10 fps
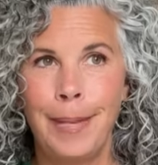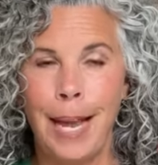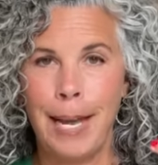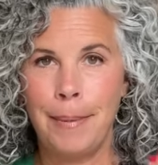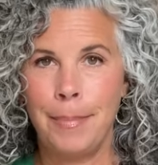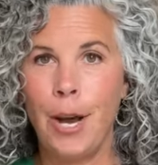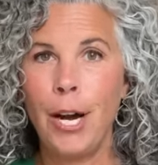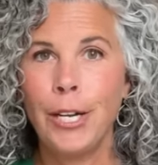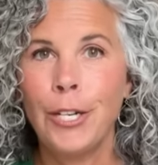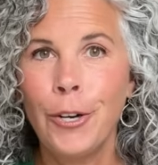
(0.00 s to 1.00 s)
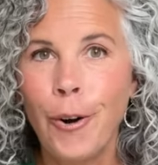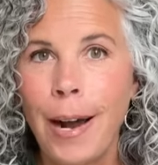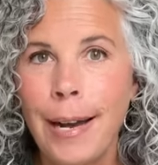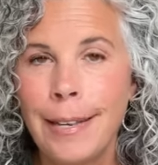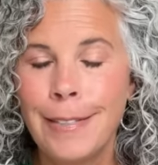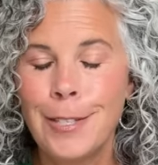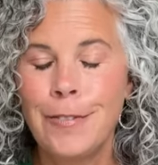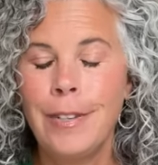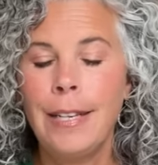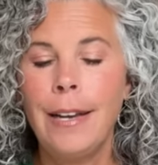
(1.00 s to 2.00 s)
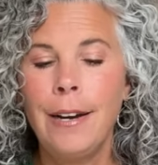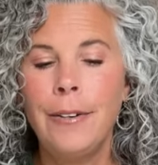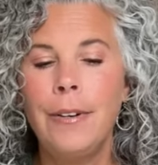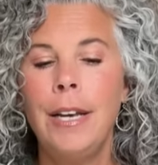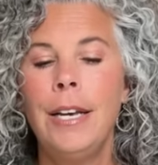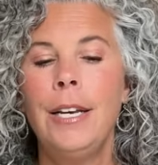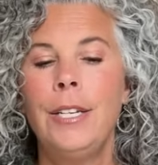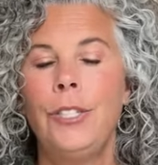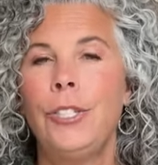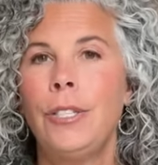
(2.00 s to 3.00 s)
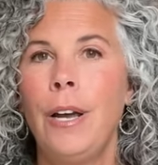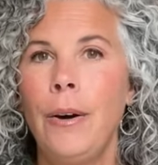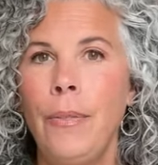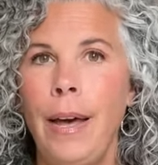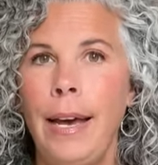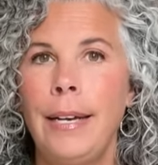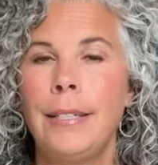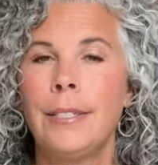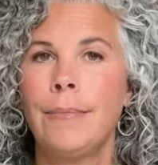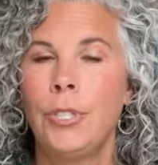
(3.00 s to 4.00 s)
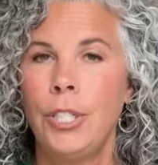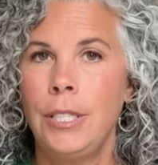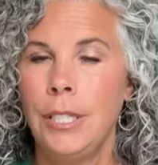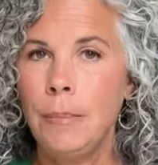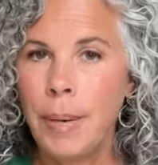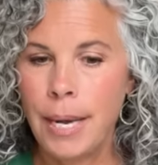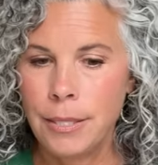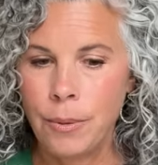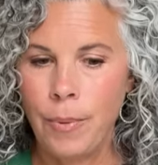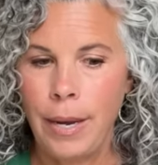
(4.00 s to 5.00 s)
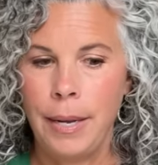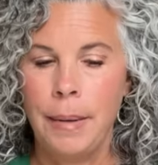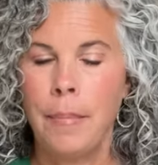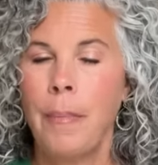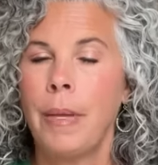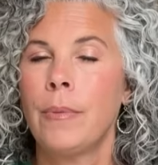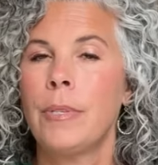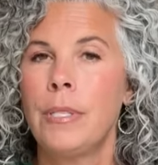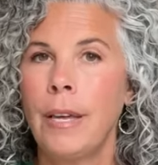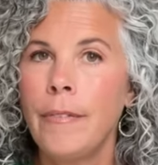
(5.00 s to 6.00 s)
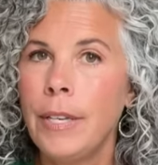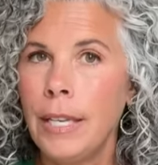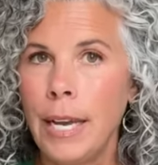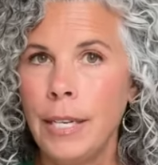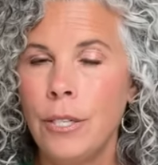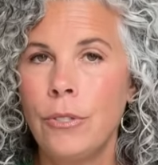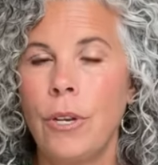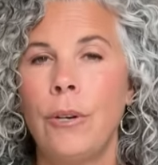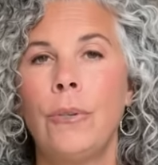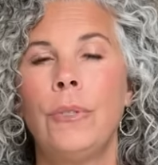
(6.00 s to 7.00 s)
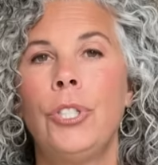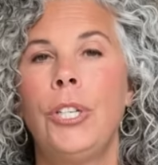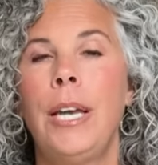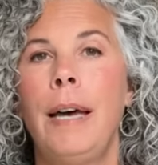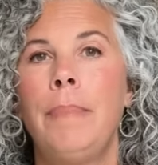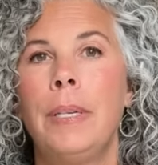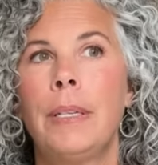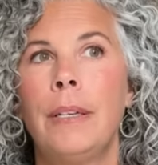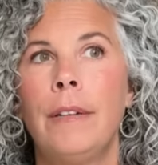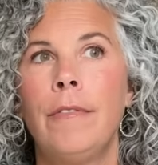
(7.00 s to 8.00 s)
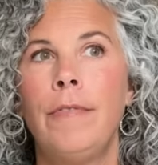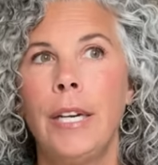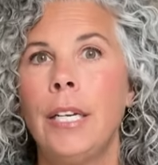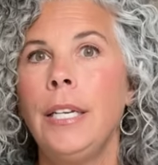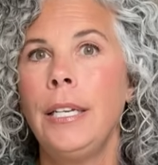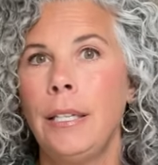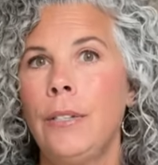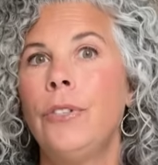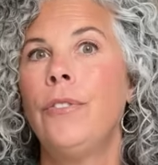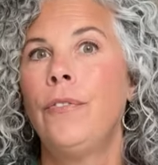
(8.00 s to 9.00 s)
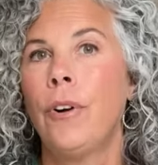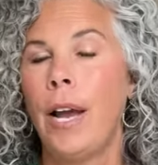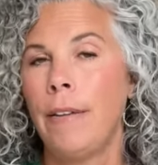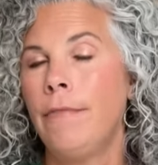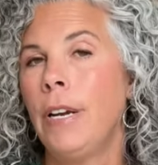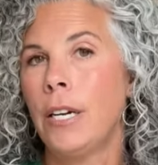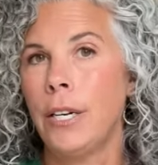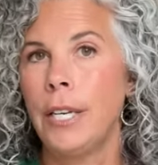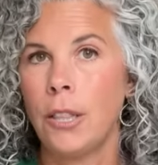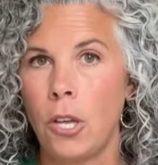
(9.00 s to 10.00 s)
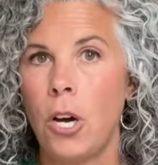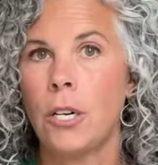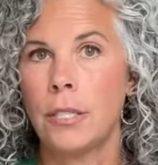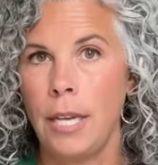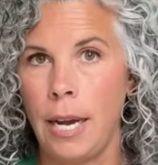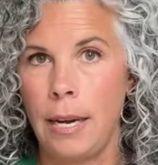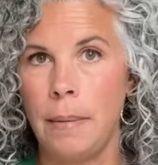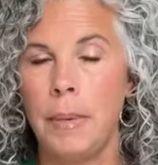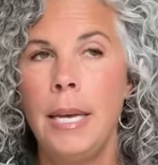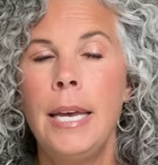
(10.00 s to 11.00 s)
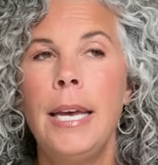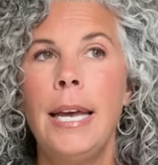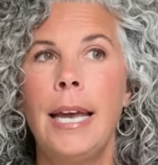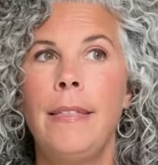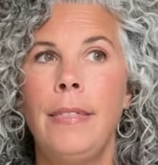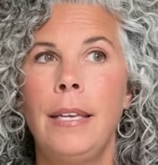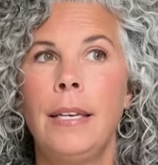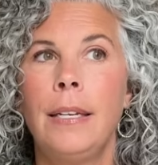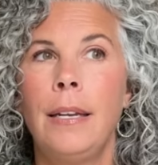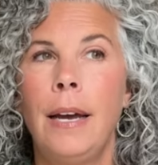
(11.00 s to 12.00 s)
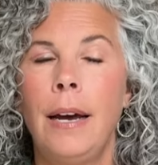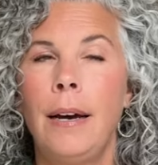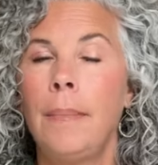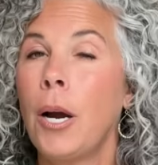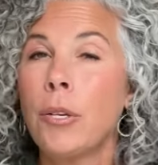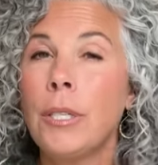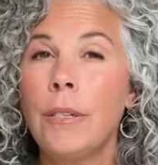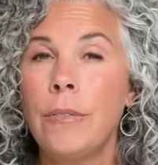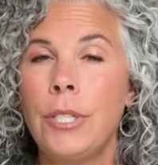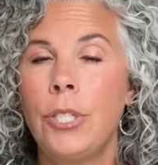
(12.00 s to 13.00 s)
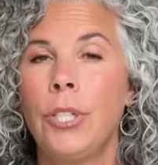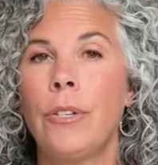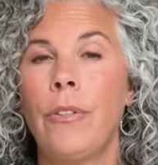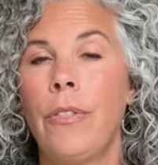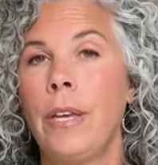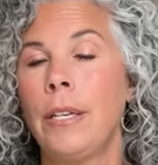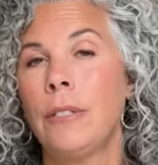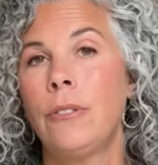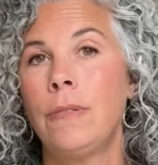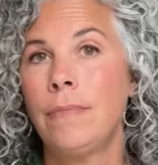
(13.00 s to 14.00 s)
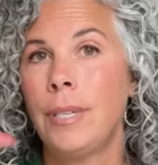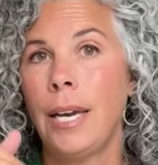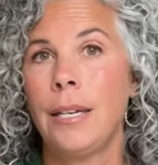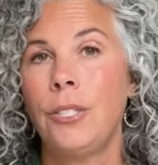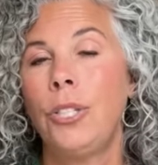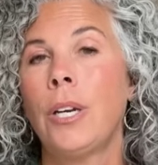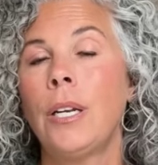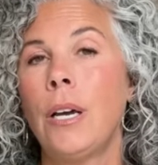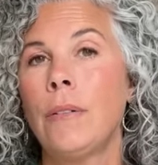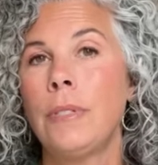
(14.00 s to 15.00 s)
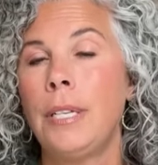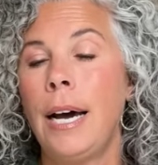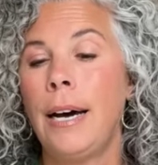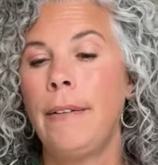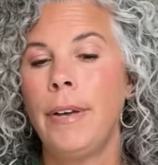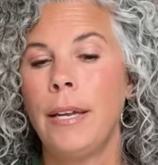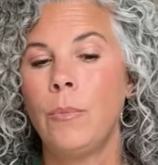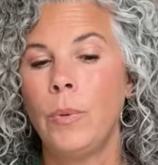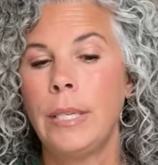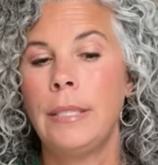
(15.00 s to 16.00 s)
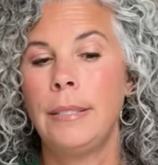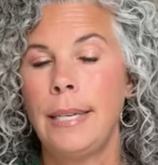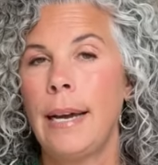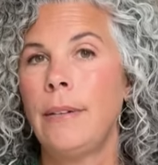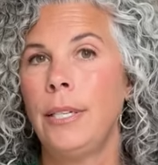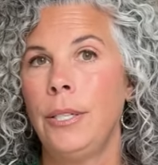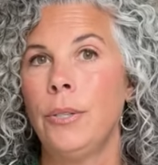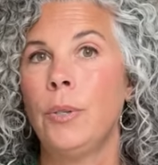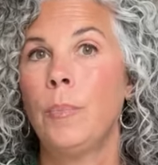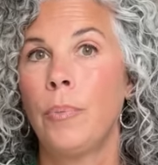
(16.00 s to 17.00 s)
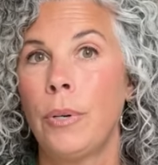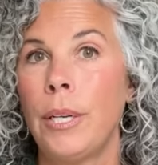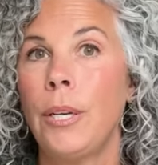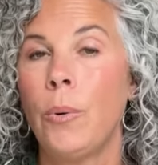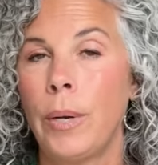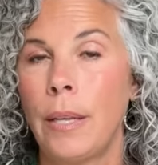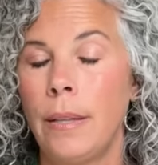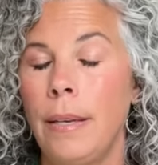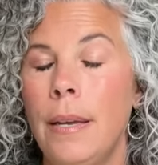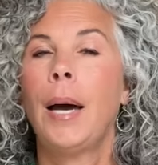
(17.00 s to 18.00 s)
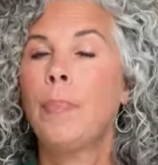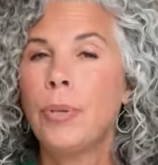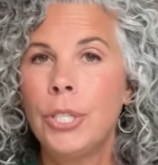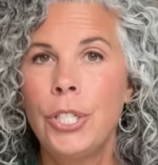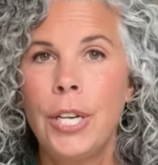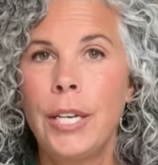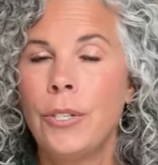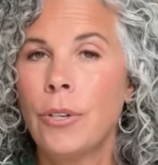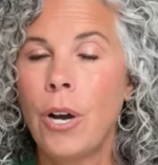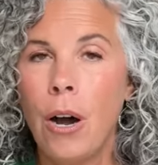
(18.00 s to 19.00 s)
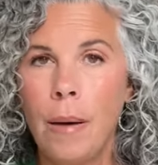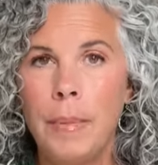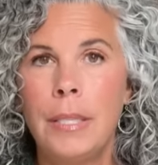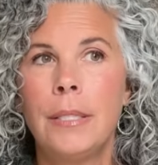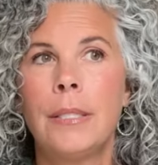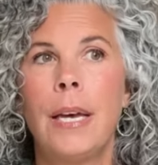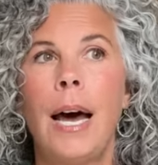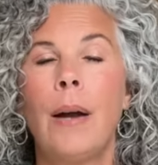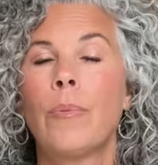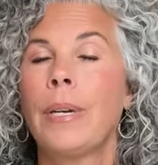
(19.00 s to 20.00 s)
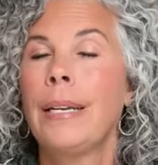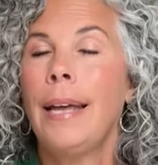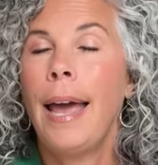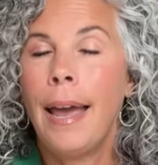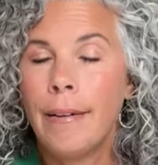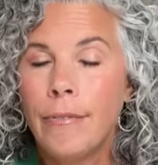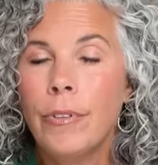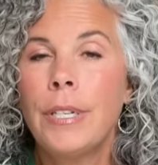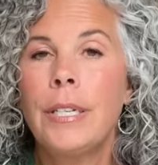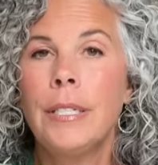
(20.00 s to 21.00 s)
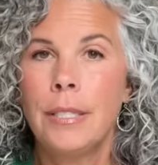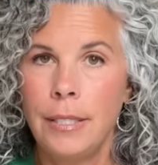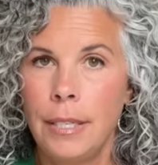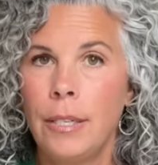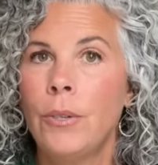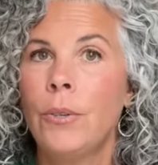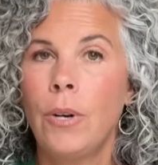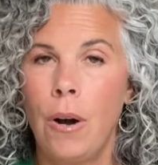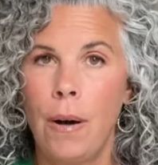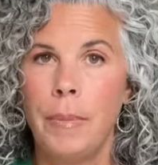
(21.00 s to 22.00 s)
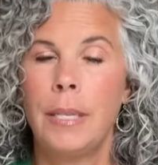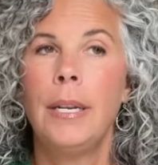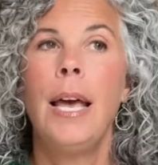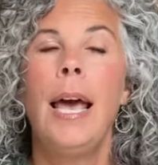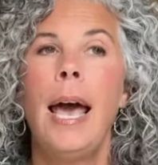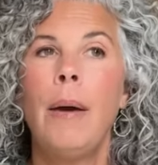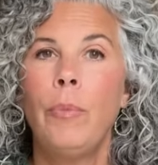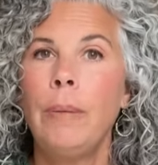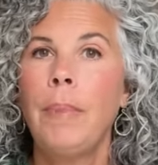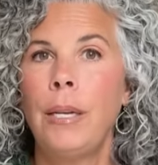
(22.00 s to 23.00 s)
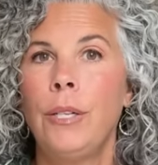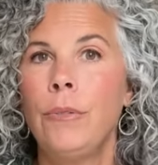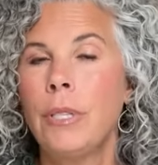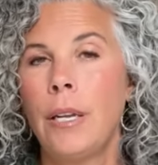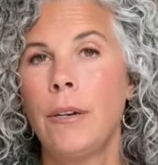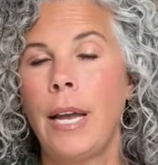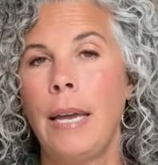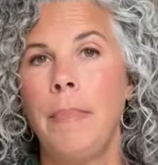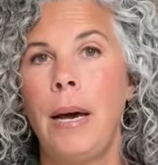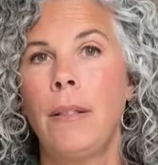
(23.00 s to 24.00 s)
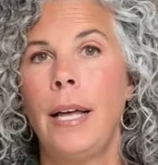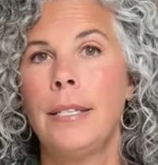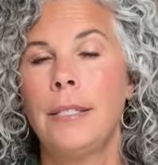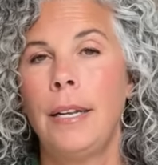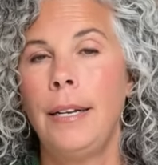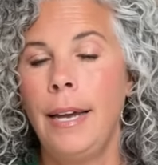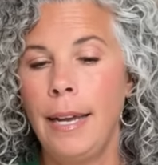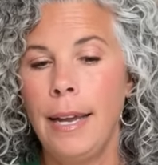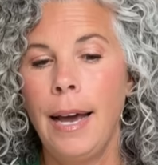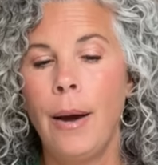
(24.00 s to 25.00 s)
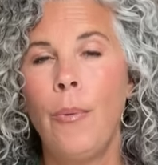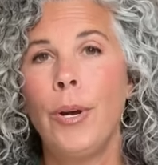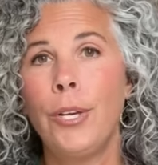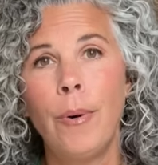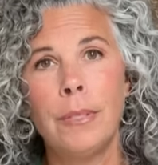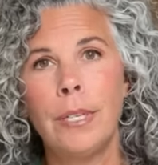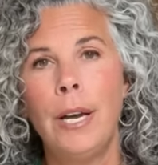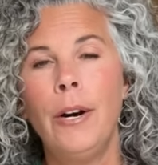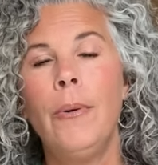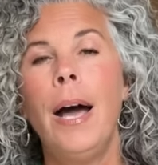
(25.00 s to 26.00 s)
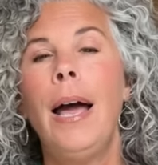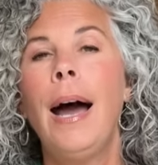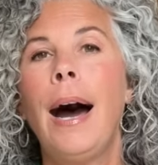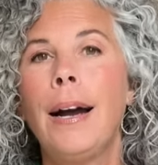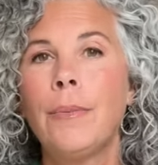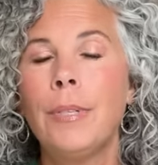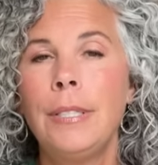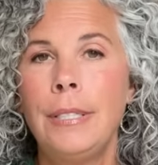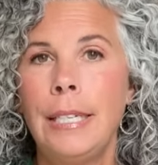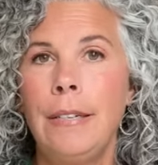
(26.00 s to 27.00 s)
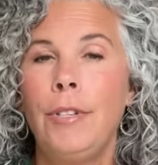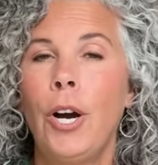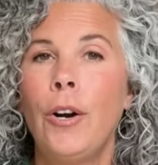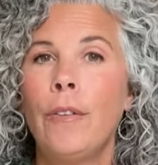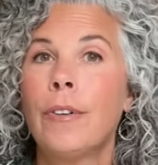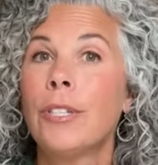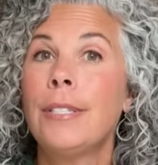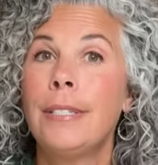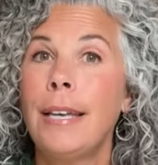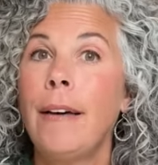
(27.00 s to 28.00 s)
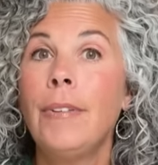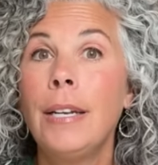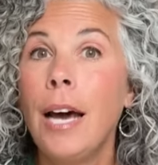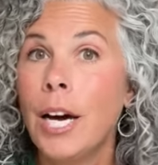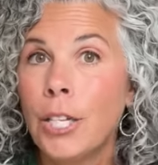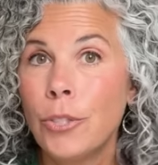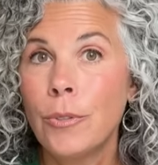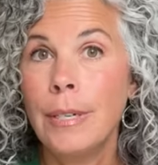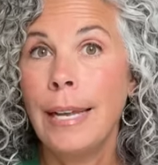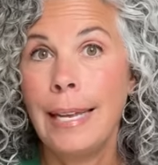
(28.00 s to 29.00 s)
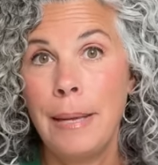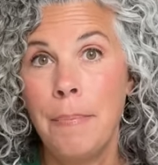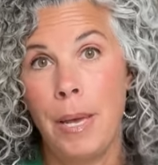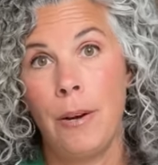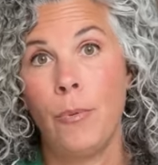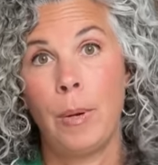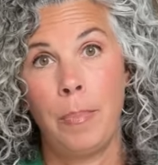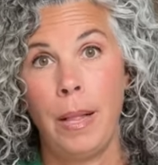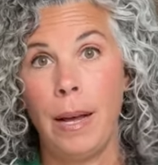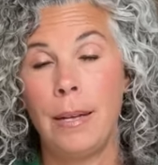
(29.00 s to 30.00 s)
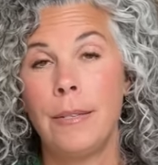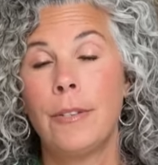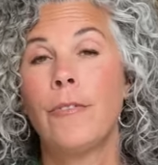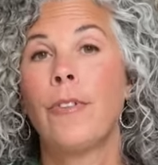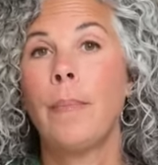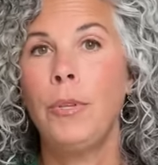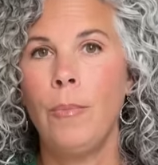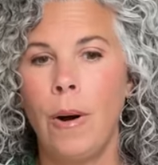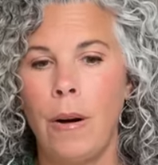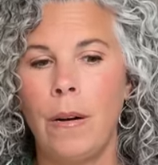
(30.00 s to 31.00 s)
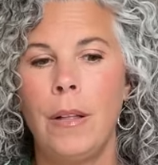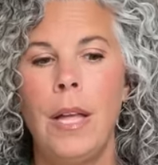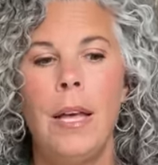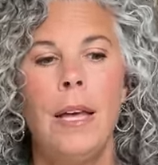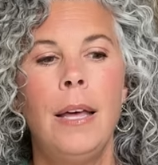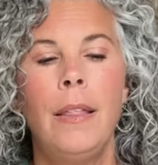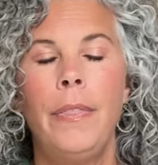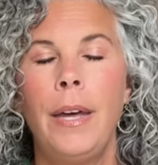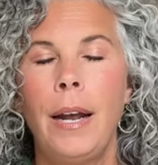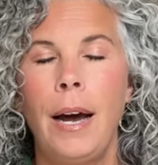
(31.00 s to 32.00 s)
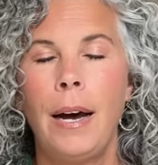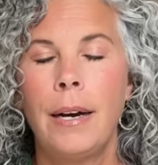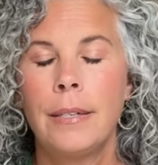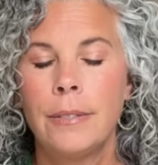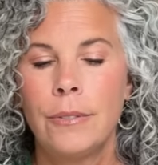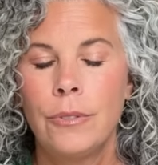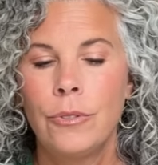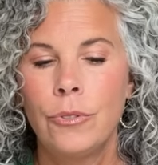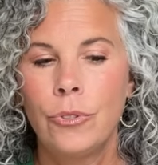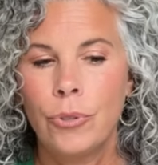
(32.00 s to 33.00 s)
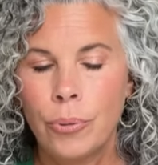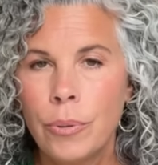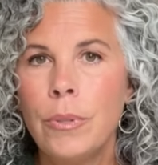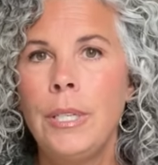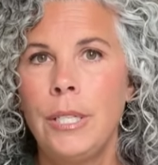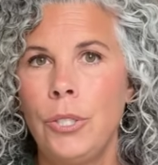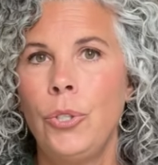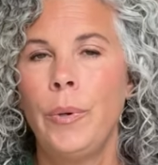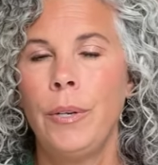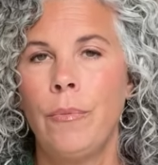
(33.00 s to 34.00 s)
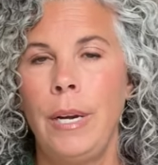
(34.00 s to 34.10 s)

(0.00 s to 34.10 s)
I am not going to cry in this video. Just know that she did pass away. My mother was seventy-eight years old. She had been very ill for a very long time. And then um, earlier this year, things kind of took a nosedive and went downhill pretty quickly. I appreciate your comments. I read every single comment. And when my newsletter came out last Sunday, I want you all to know I received over seven hundred email replies from you all that I truly enjoyed